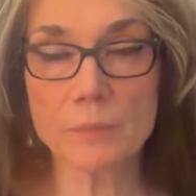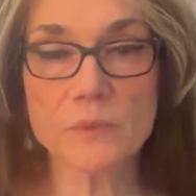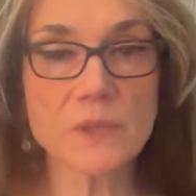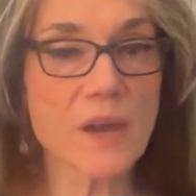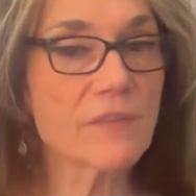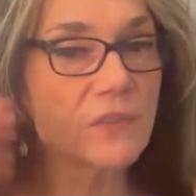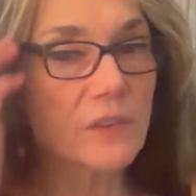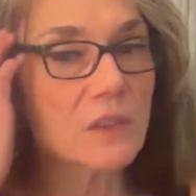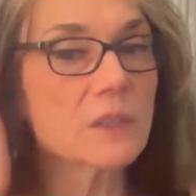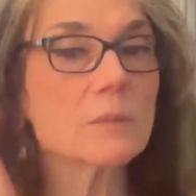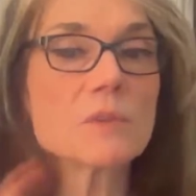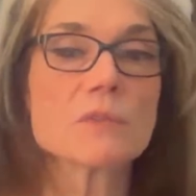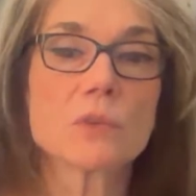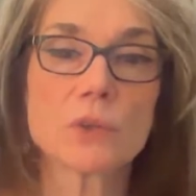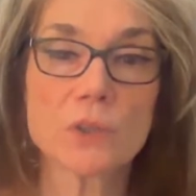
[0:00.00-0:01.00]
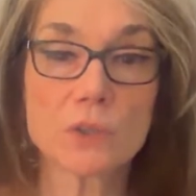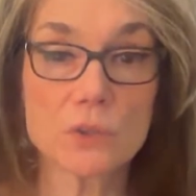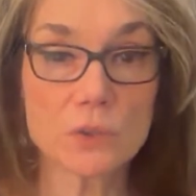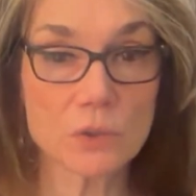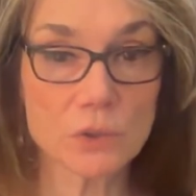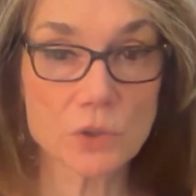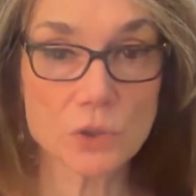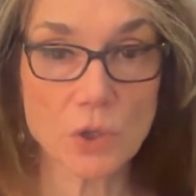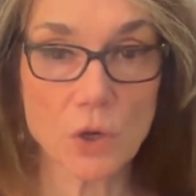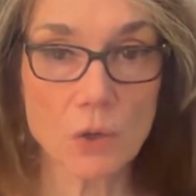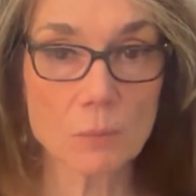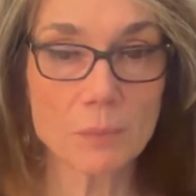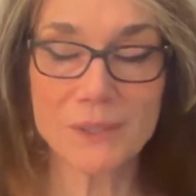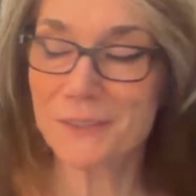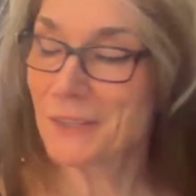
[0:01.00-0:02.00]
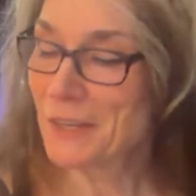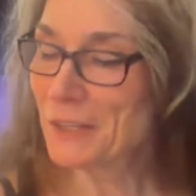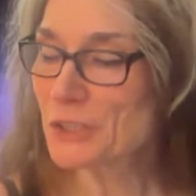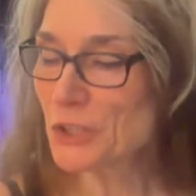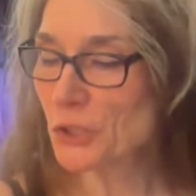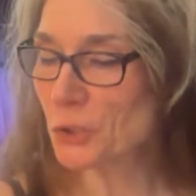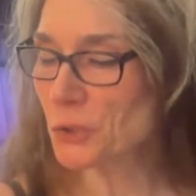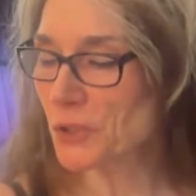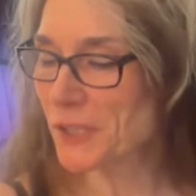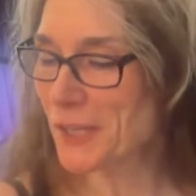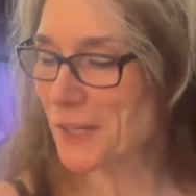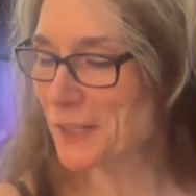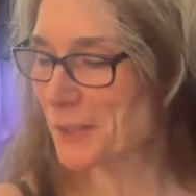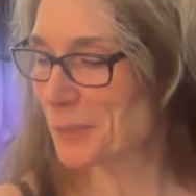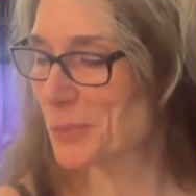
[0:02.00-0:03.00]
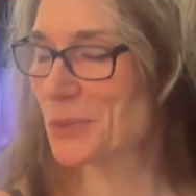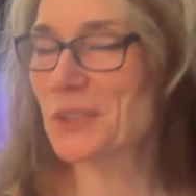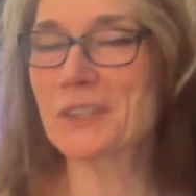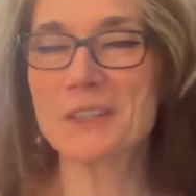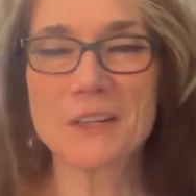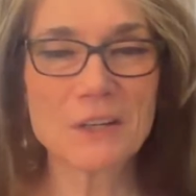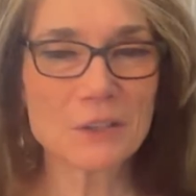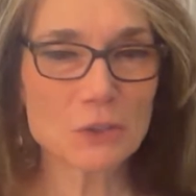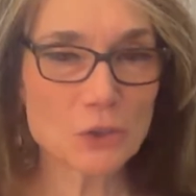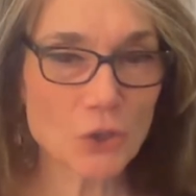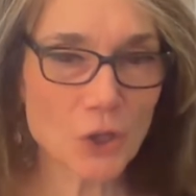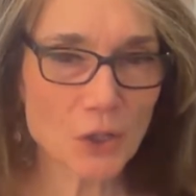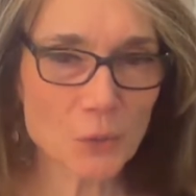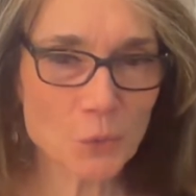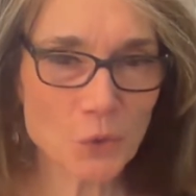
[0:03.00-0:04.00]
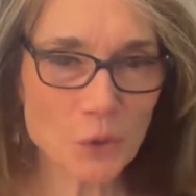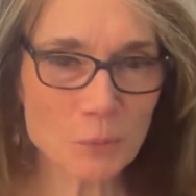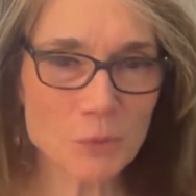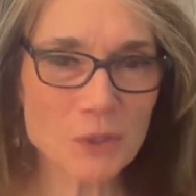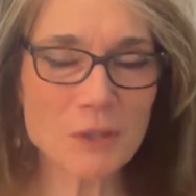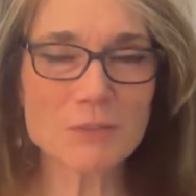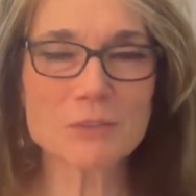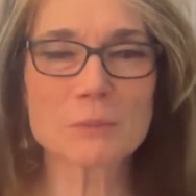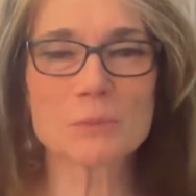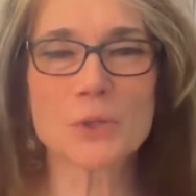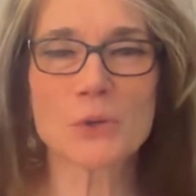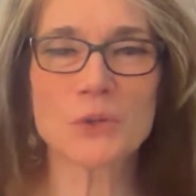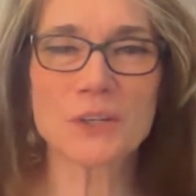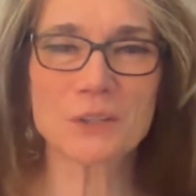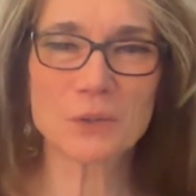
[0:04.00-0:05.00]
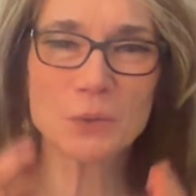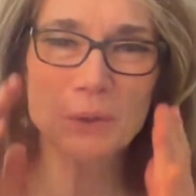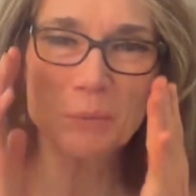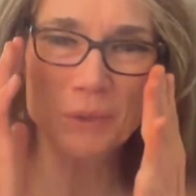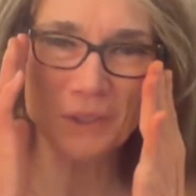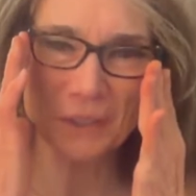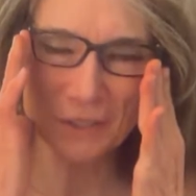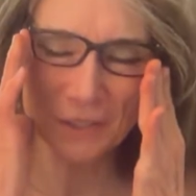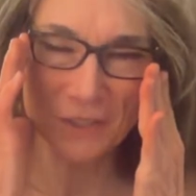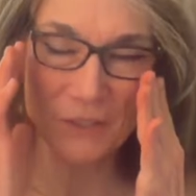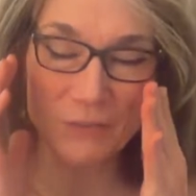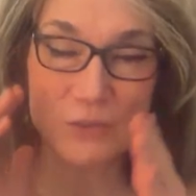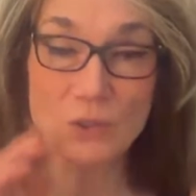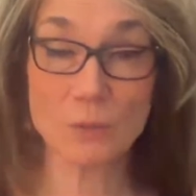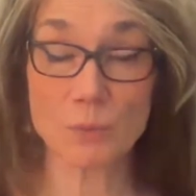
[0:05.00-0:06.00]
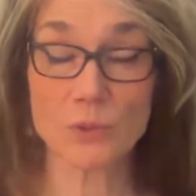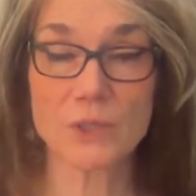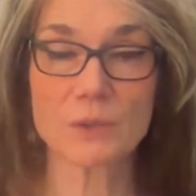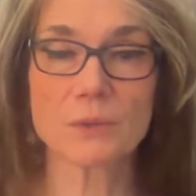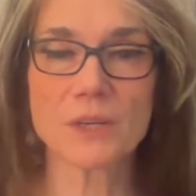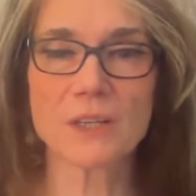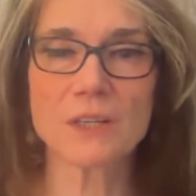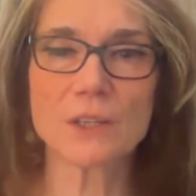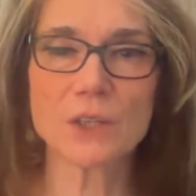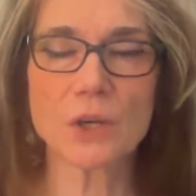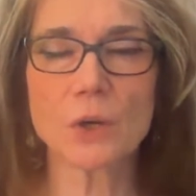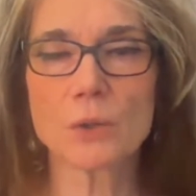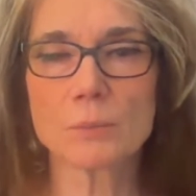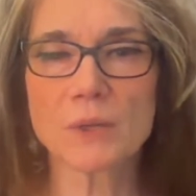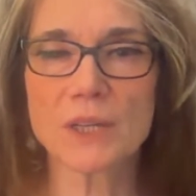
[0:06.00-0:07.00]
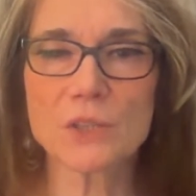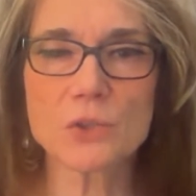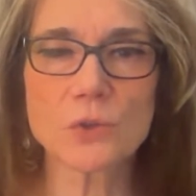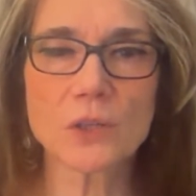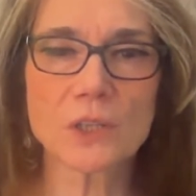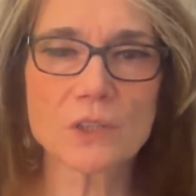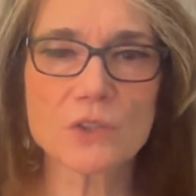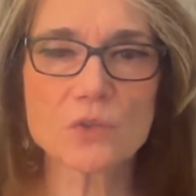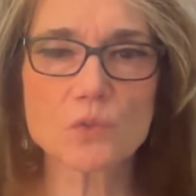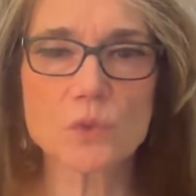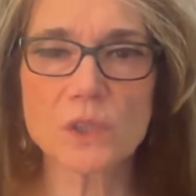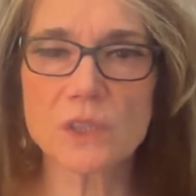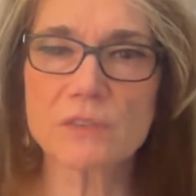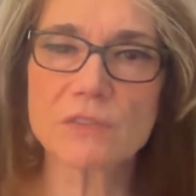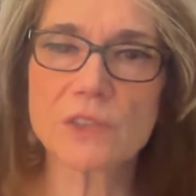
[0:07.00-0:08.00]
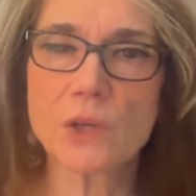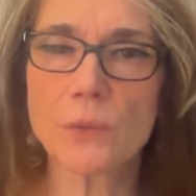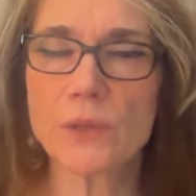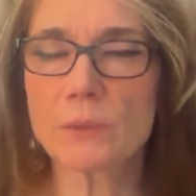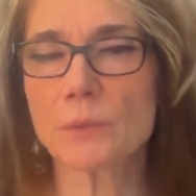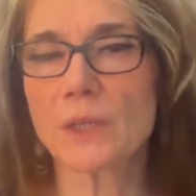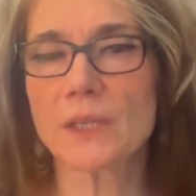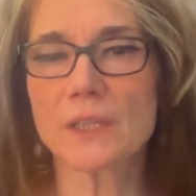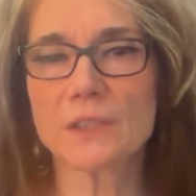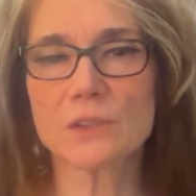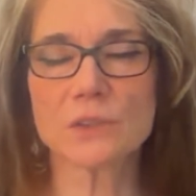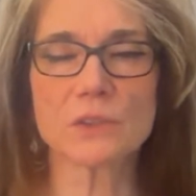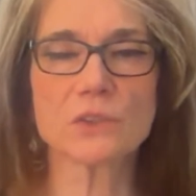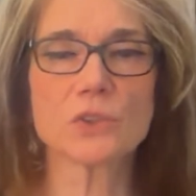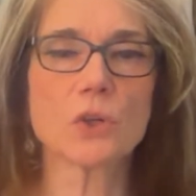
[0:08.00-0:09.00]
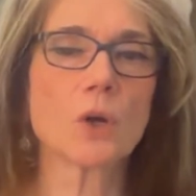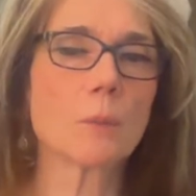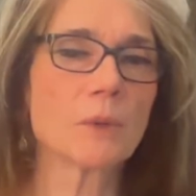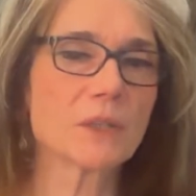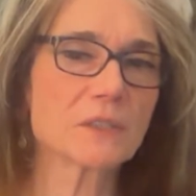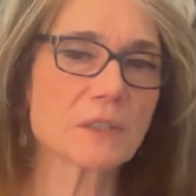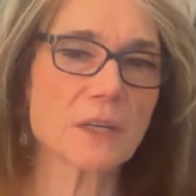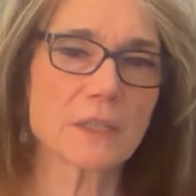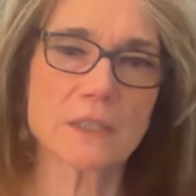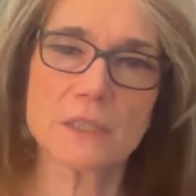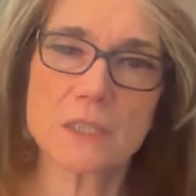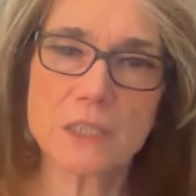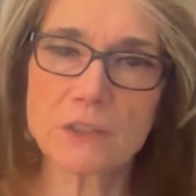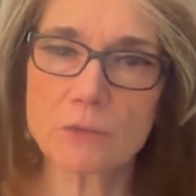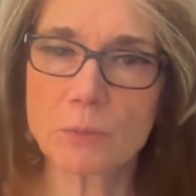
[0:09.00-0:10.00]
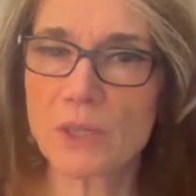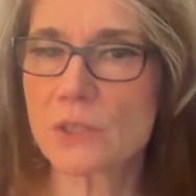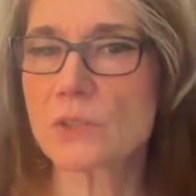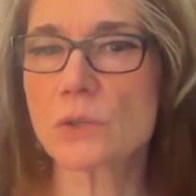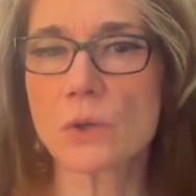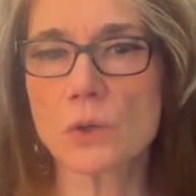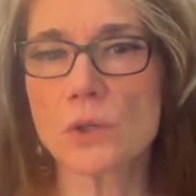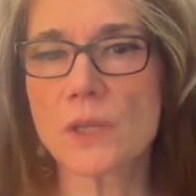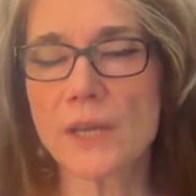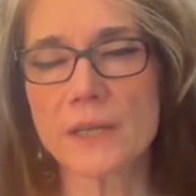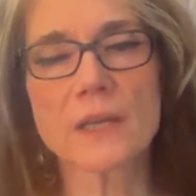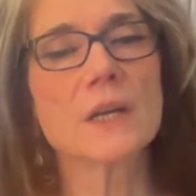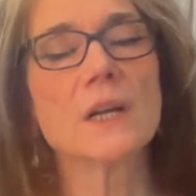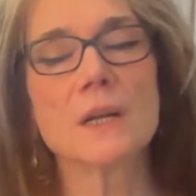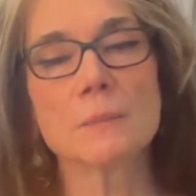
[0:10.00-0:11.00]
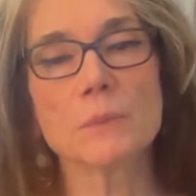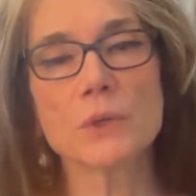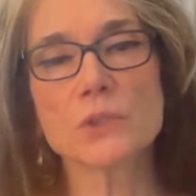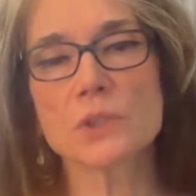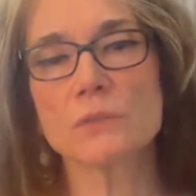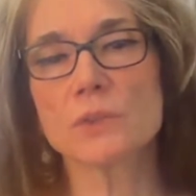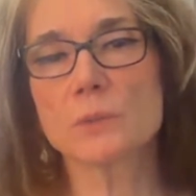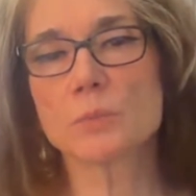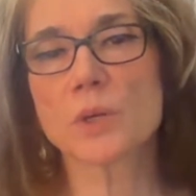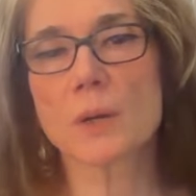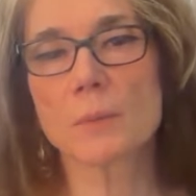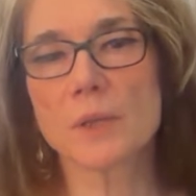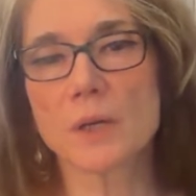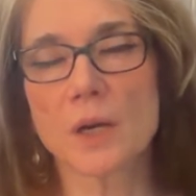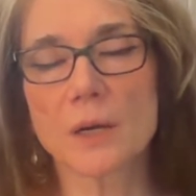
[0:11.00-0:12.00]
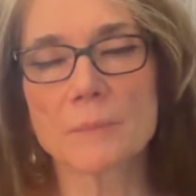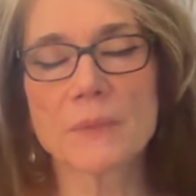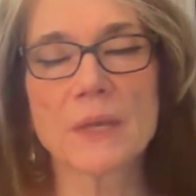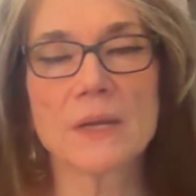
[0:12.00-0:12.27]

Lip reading: Definitely before you do a show, but generally I get pretty darn warmed up from loading equipment and stuff, so I'm pretty ready to go, and my adrenaline's really flowing when I get to the show. I'm excited to give my soul, like most of you probably are.